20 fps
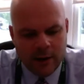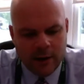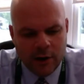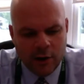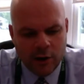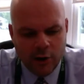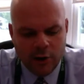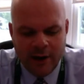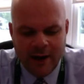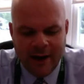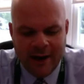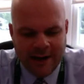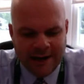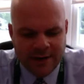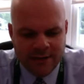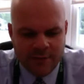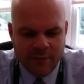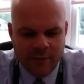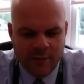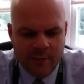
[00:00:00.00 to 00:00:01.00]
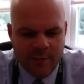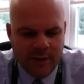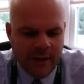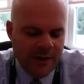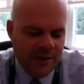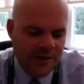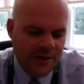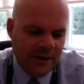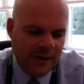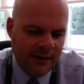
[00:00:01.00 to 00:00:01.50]
Couldn't ask for a
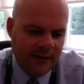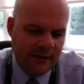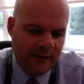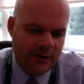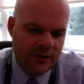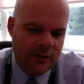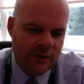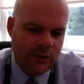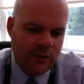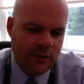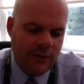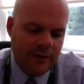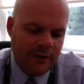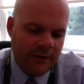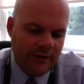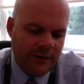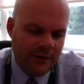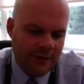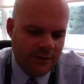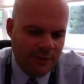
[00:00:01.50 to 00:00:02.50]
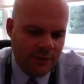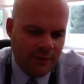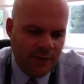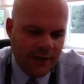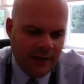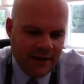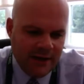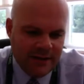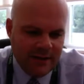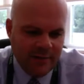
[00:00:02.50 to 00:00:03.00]
better start to the school year. These 3
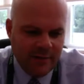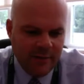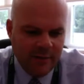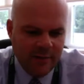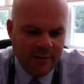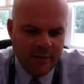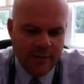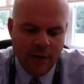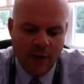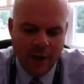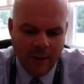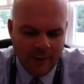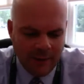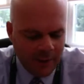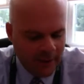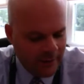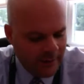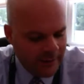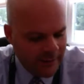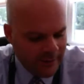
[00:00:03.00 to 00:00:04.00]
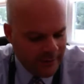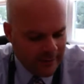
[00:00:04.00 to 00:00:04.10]
days have been phenomenal.